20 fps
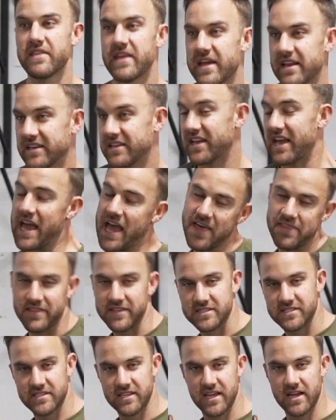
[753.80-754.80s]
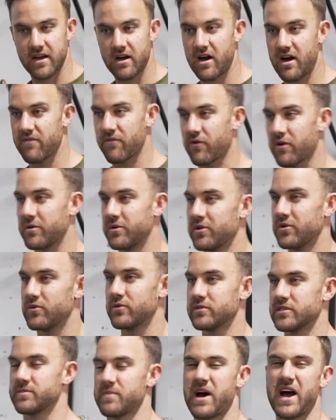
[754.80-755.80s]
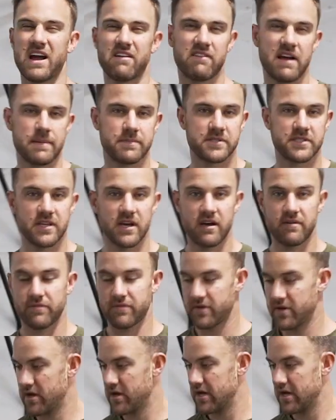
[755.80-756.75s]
then to end this thing off, we're gonna do some high rep stuff.